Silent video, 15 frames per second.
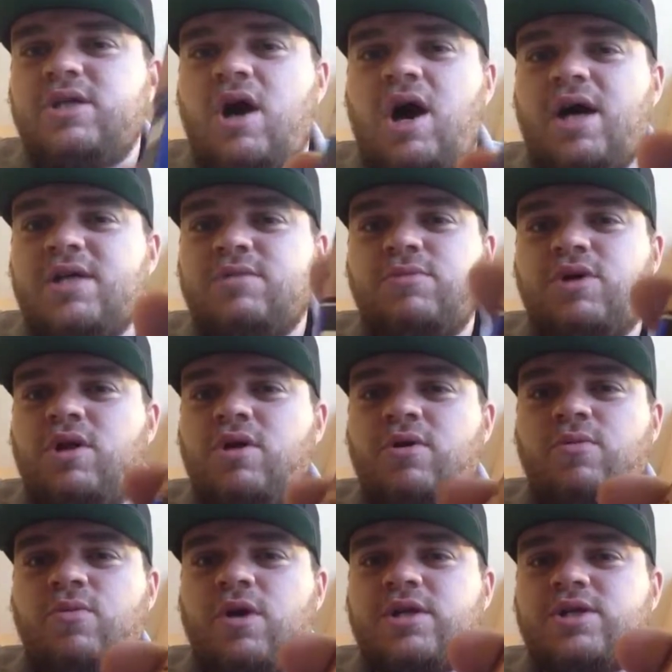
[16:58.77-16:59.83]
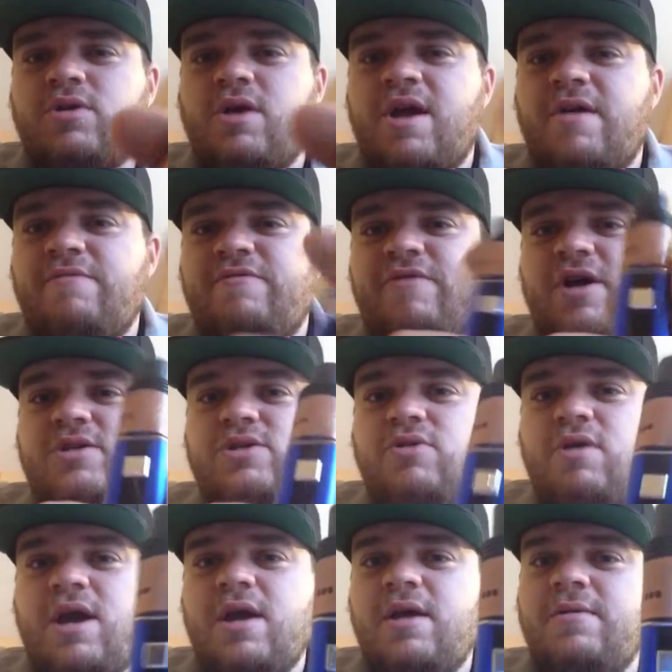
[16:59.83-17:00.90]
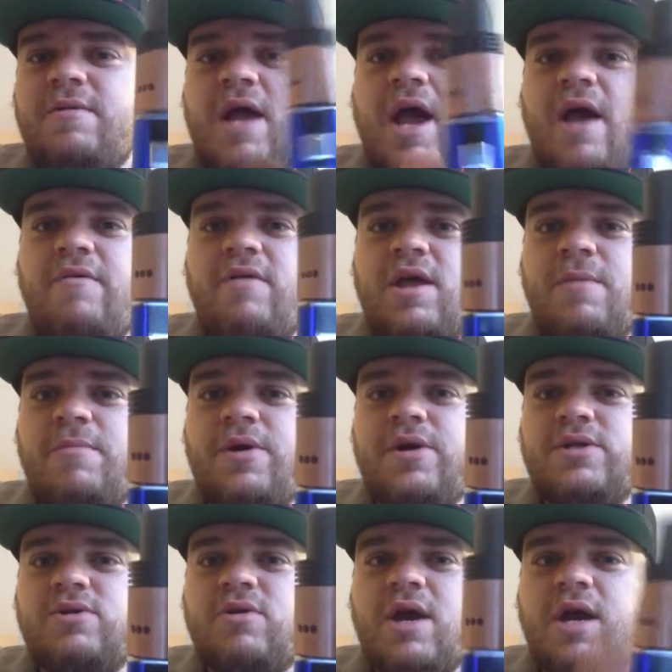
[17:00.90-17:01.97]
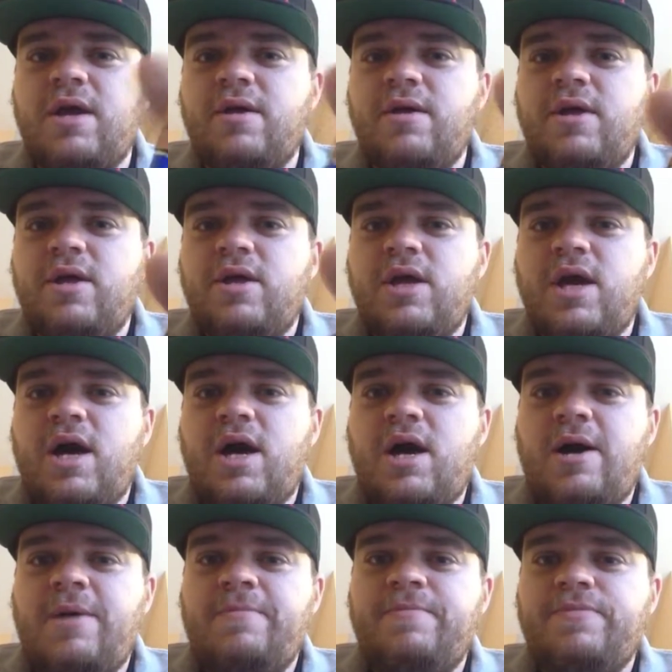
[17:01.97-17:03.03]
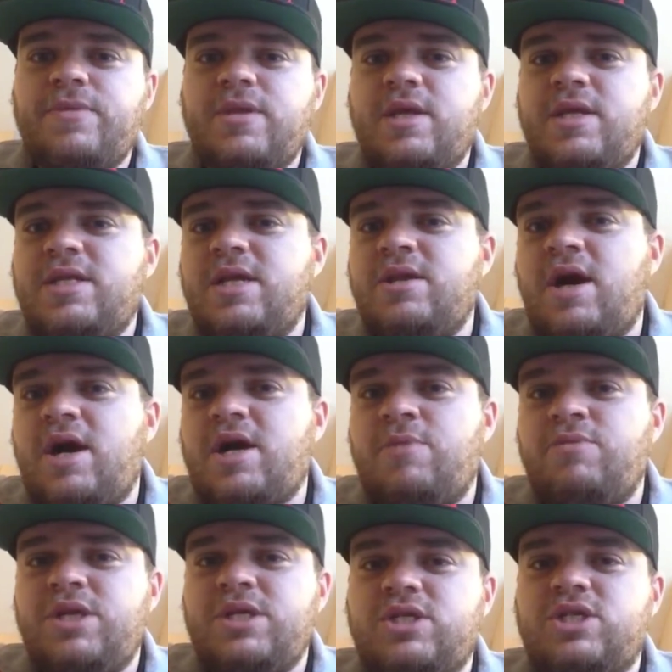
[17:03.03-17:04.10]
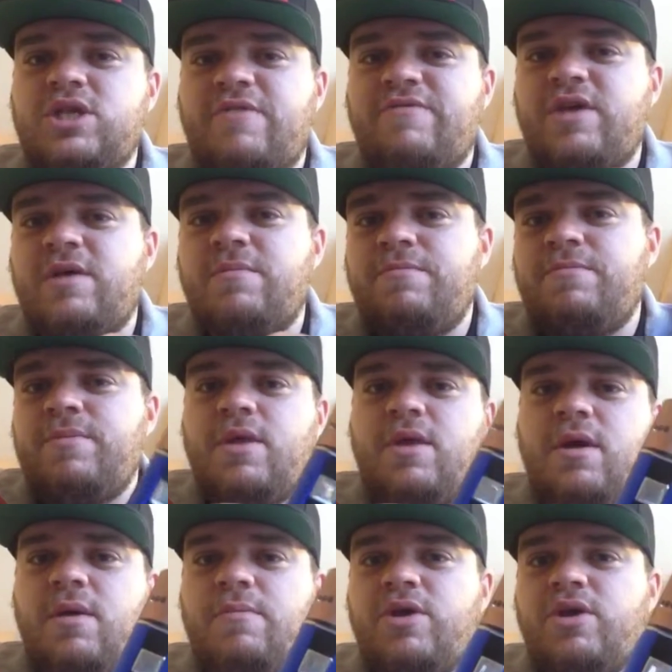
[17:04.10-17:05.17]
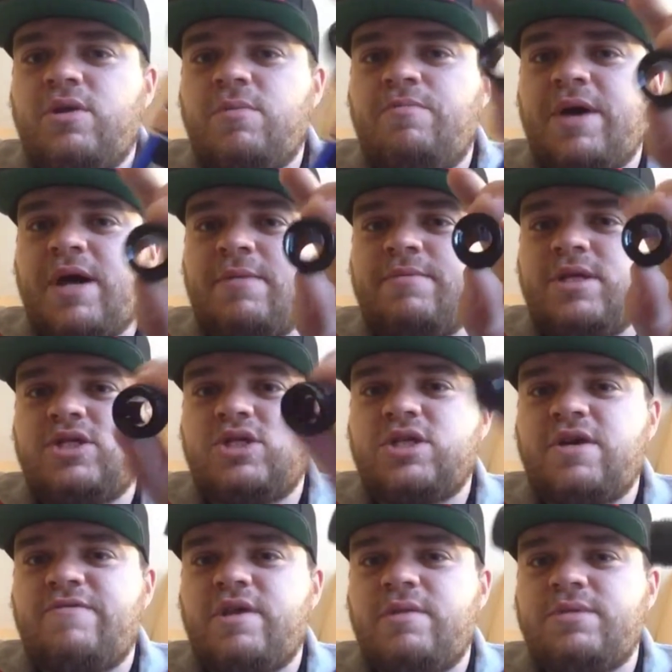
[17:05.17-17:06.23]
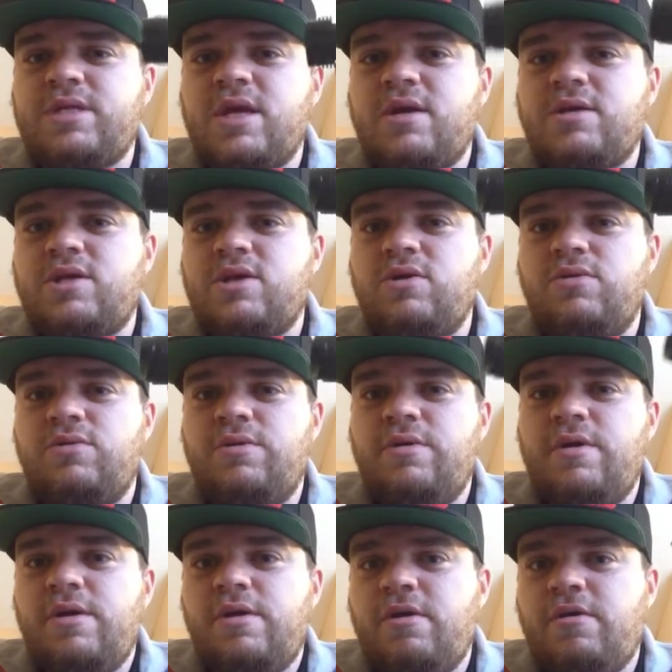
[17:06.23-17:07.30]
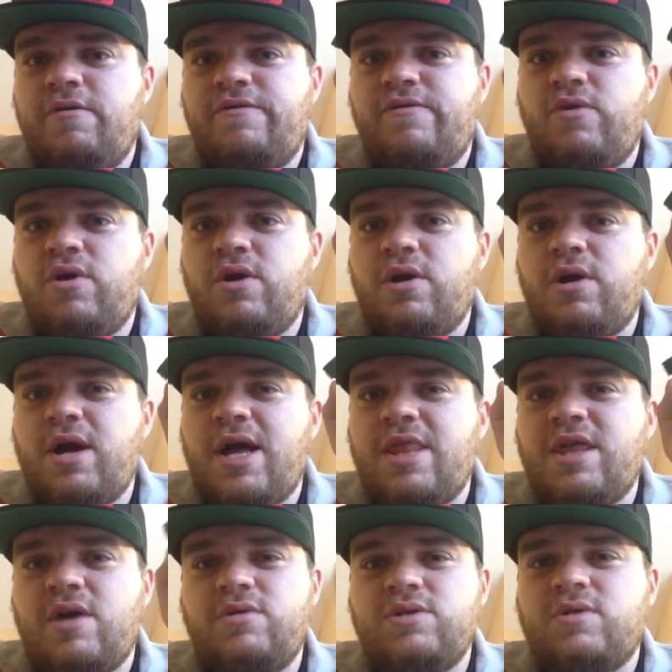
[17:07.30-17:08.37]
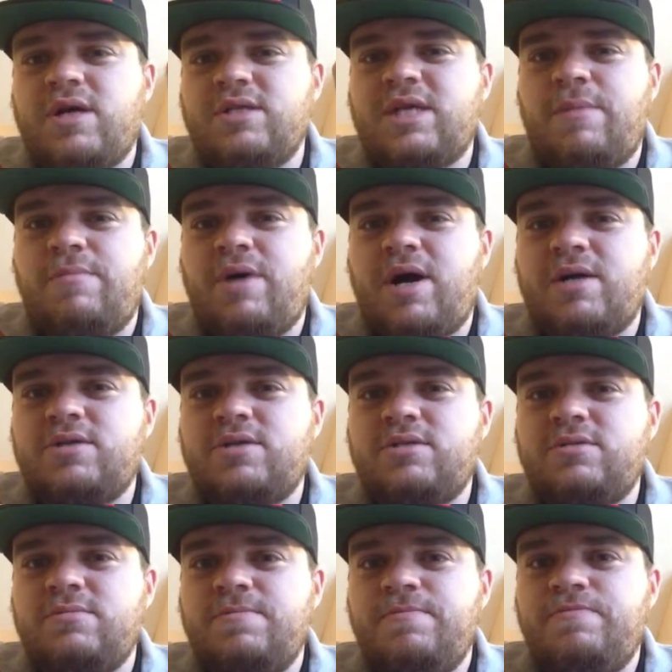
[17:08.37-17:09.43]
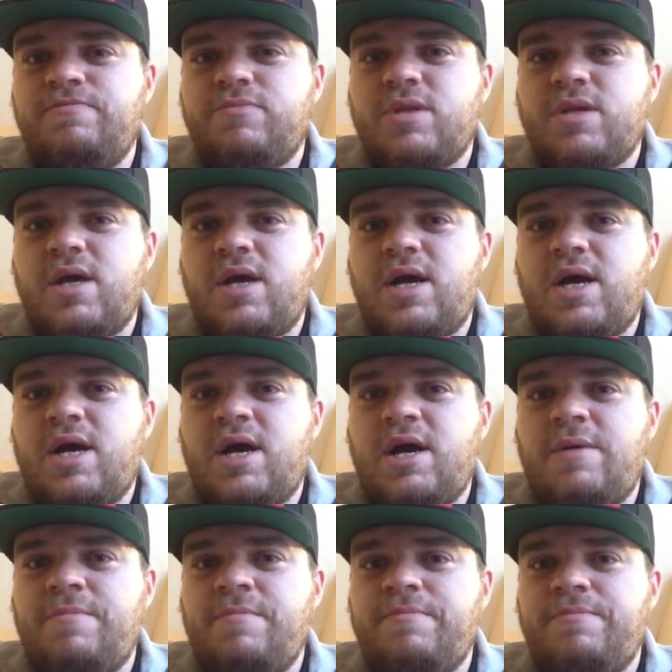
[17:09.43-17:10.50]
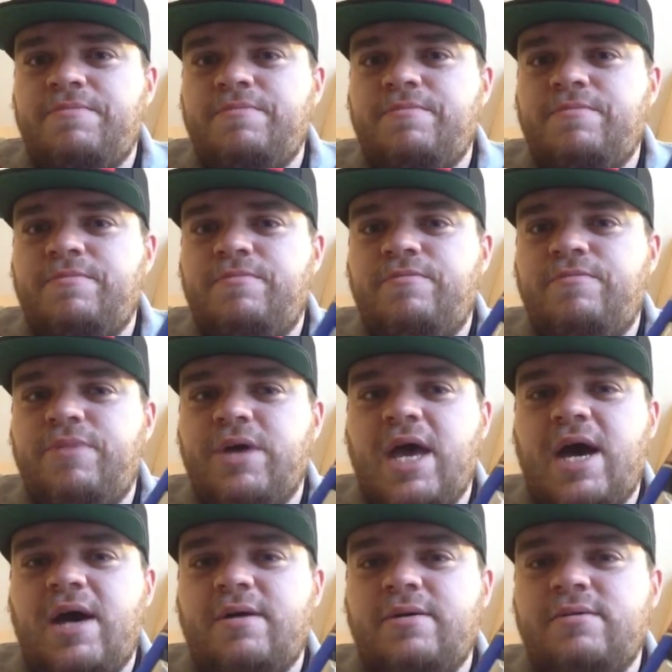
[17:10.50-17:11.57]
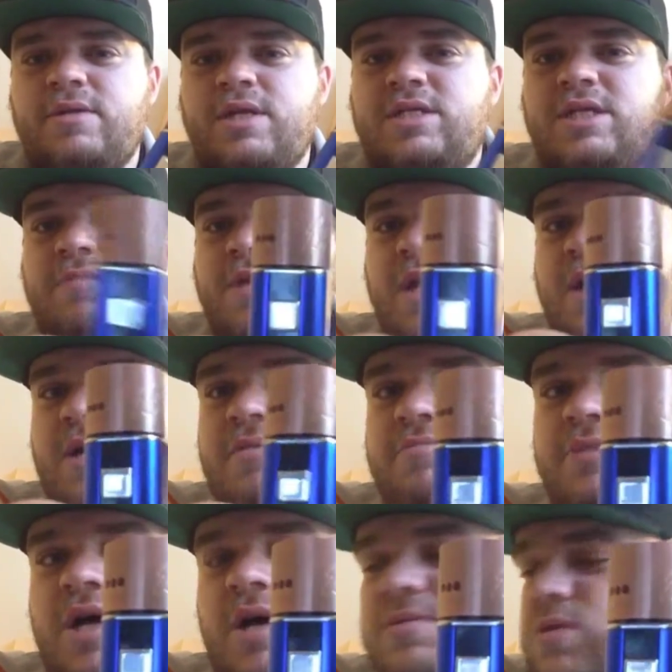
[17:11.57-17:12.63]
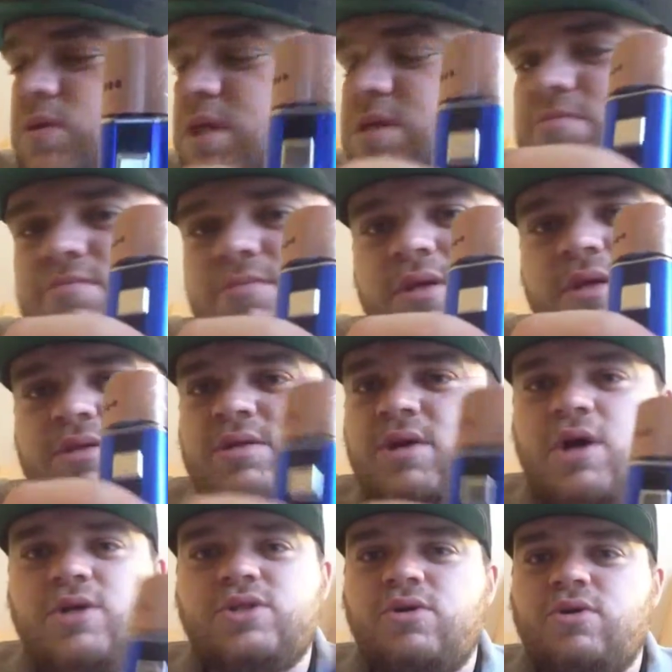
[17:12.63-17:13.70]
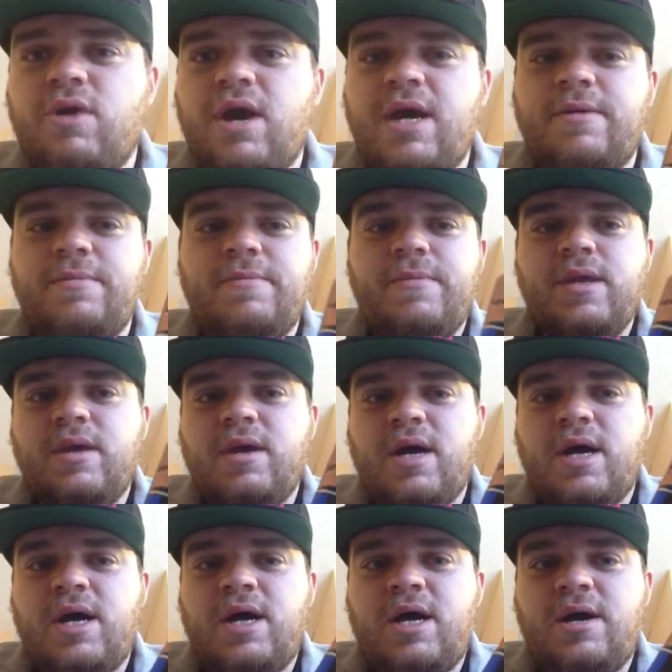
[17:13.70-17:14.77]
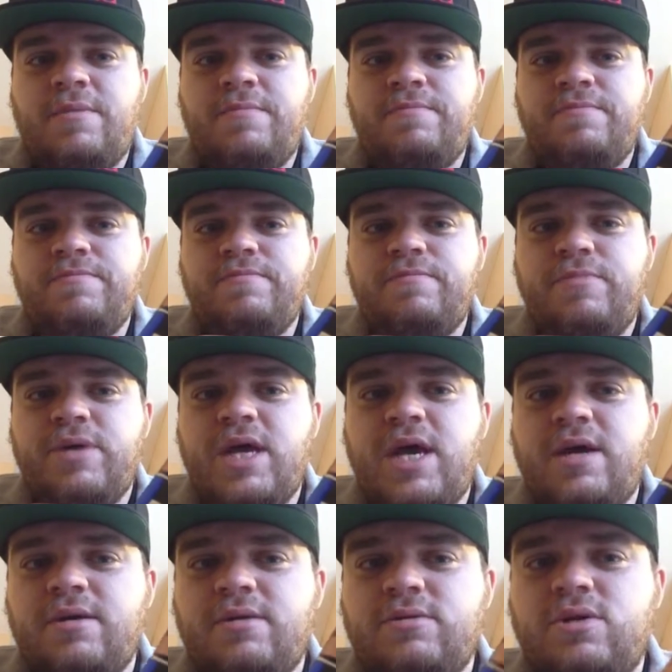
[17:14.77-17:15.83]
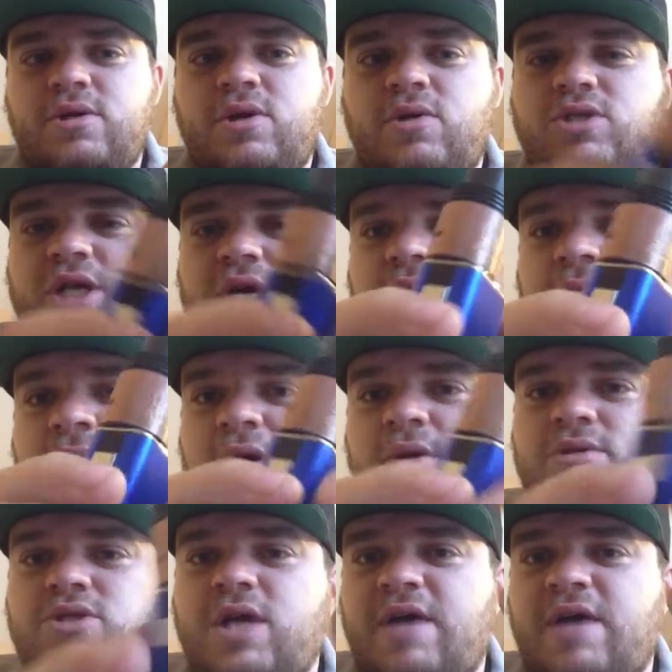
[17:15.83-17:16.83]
It's an awesome clone, works great, fires great, everything about it is great. It did not this chuff tip, but you can pick up these chuff tips there too for, I think it was around 10 bucks. But yeah, the tip that comes with is also great. But yeah, go check them out.